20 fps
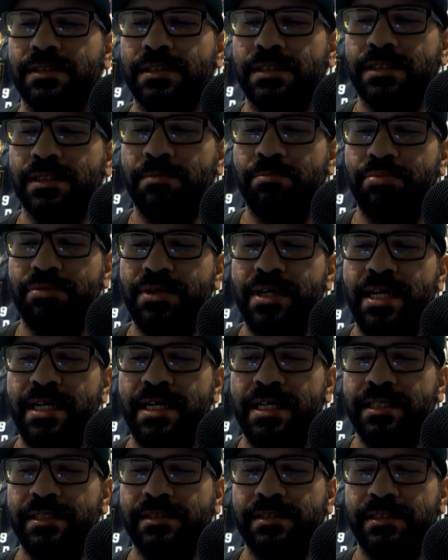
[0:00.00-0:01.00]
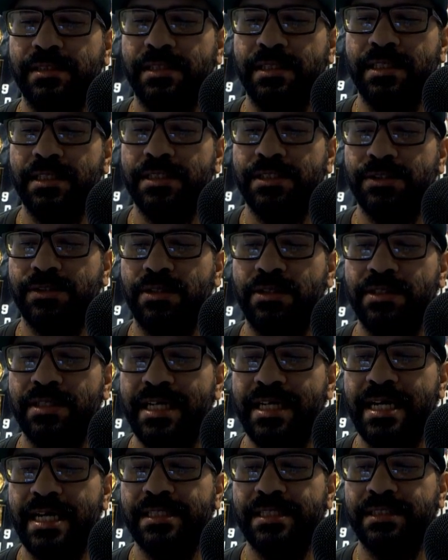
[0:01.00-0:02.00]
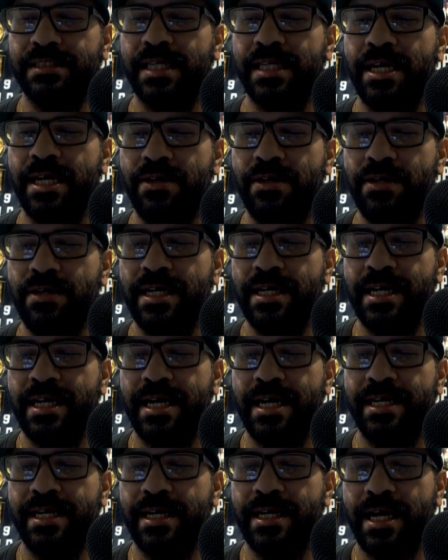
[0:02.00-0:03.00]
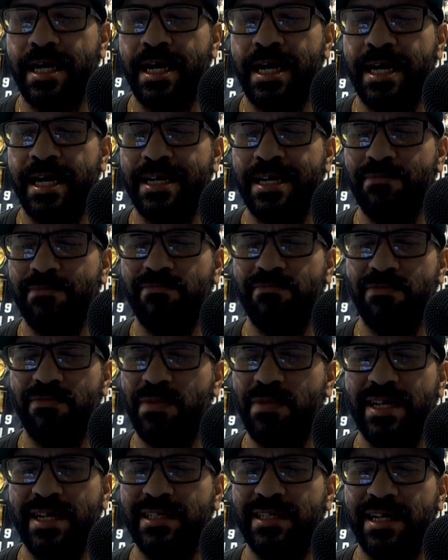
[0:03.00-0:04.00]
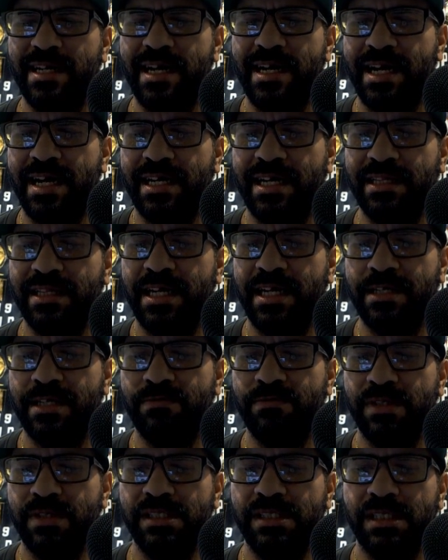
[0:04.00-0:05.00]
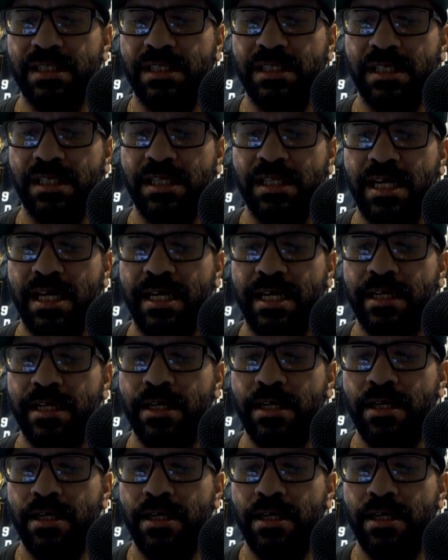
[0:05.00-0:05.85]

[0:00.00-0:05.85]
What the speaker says: the product is starting to get stale, and I read a headline recently that